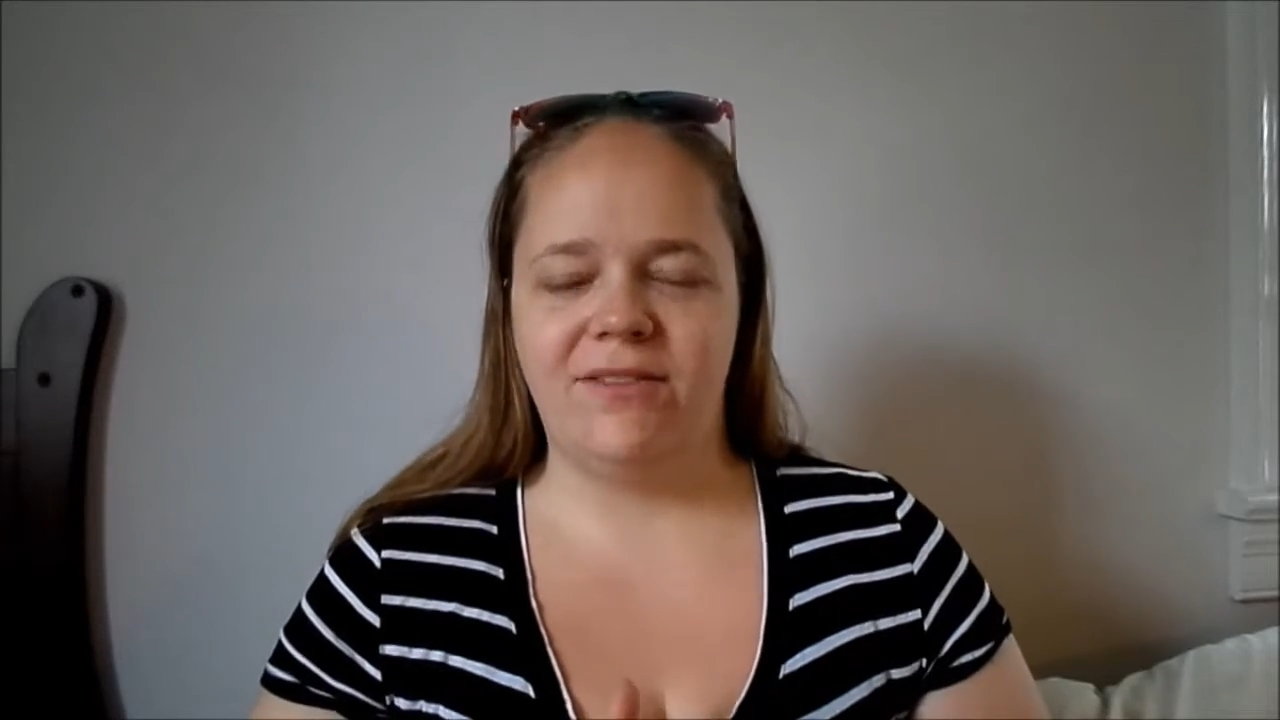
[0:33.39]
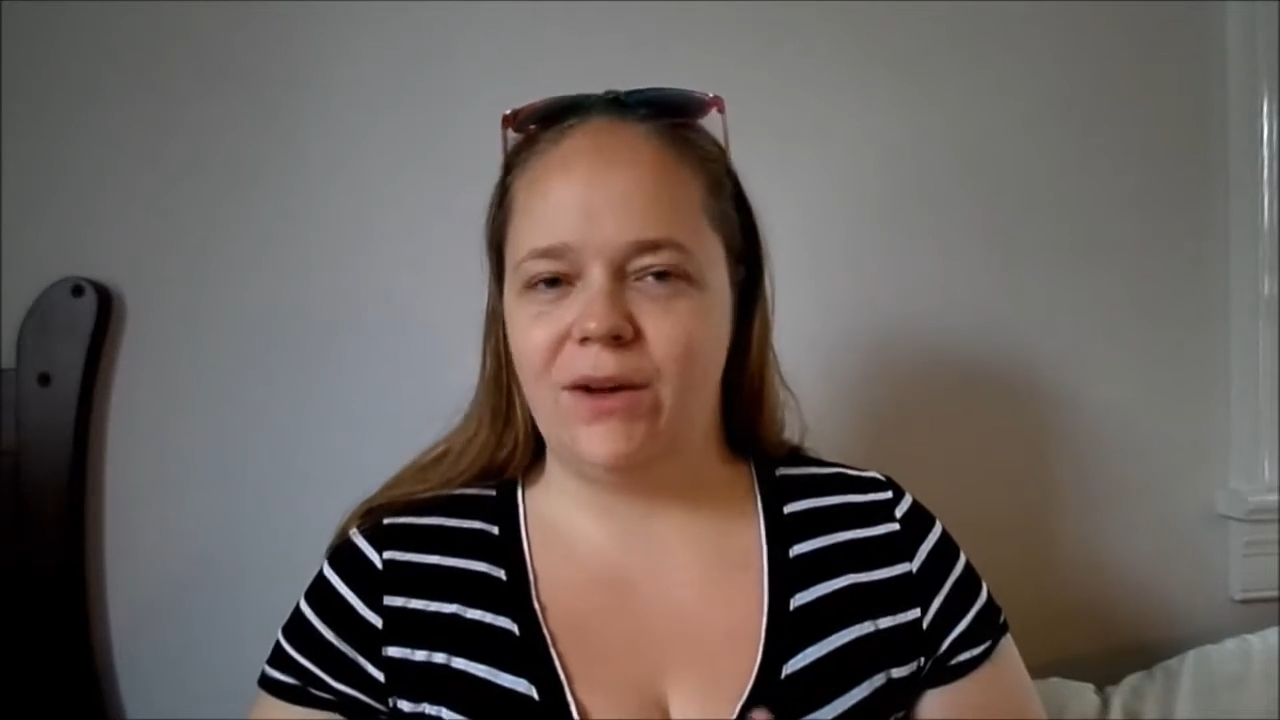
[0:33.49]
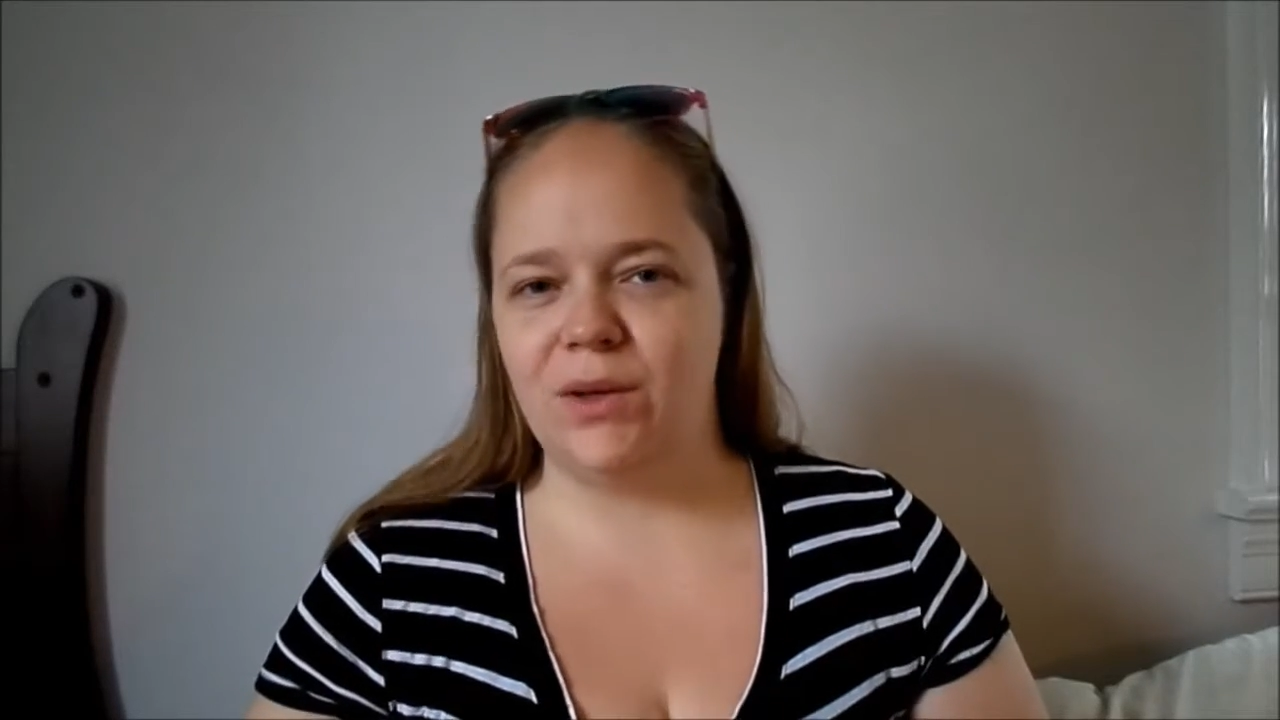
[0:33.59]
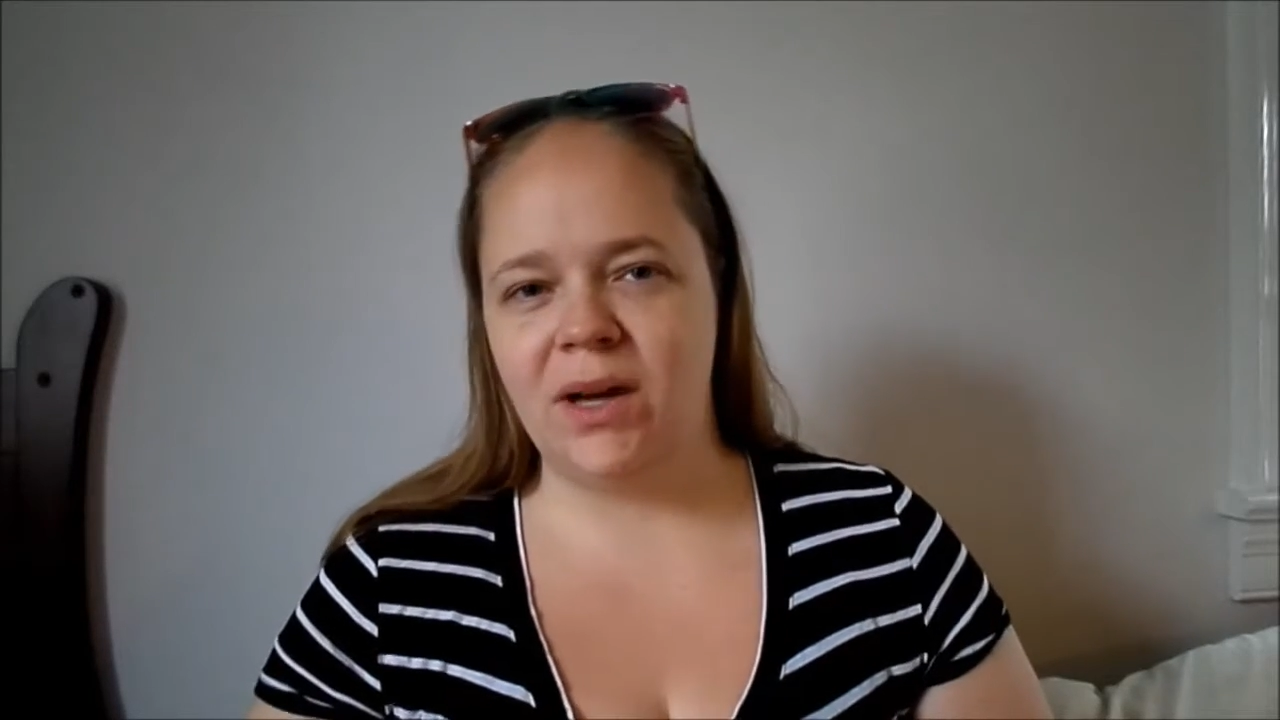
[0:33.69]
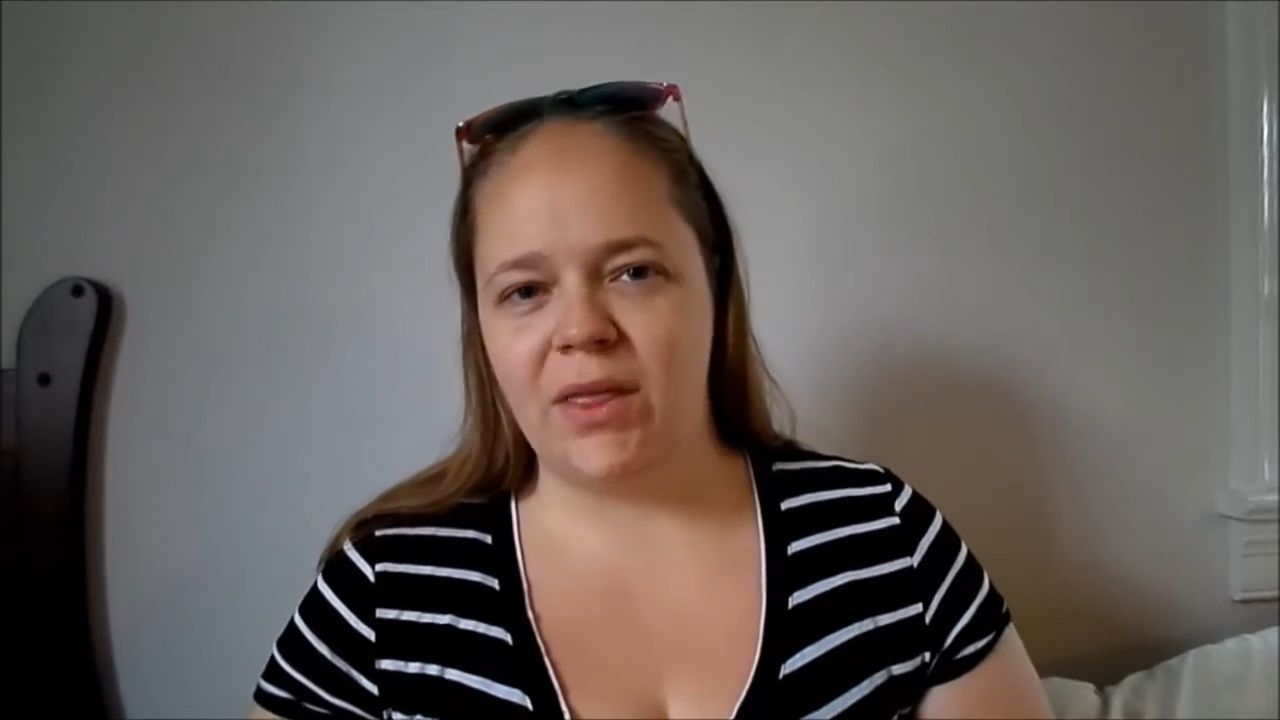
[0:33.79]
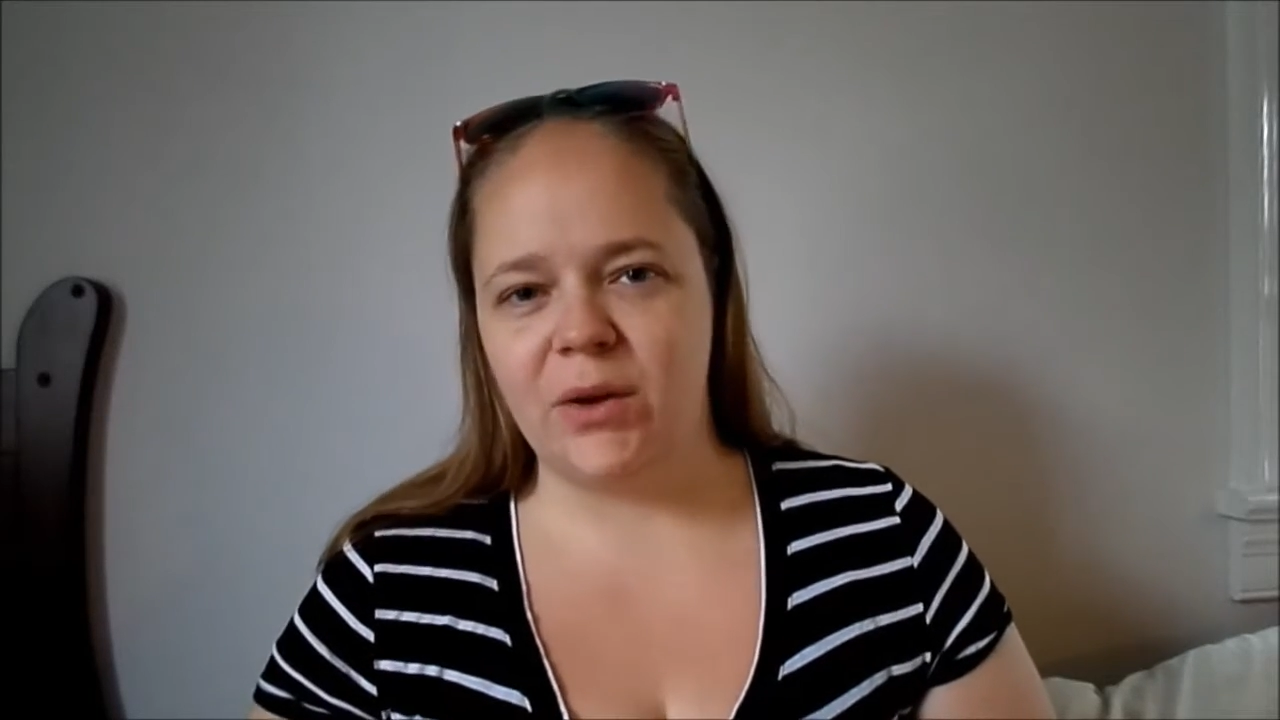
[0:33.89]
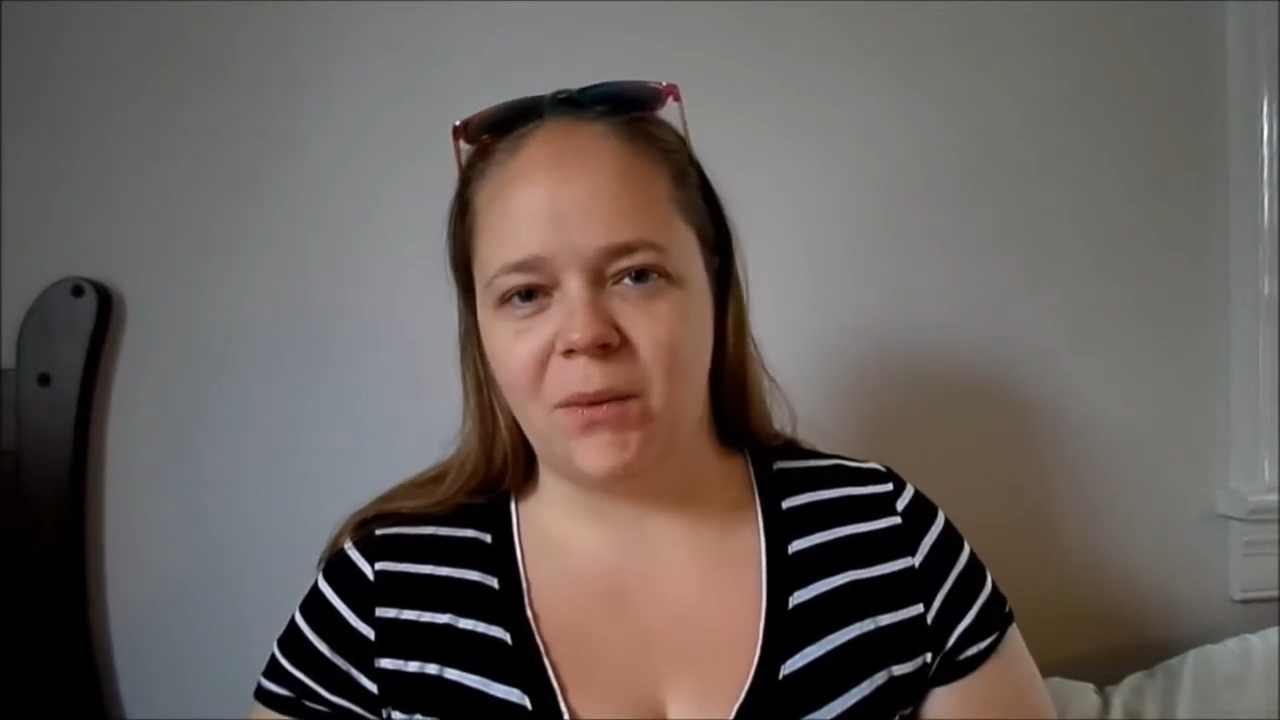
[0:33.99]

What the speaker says: found another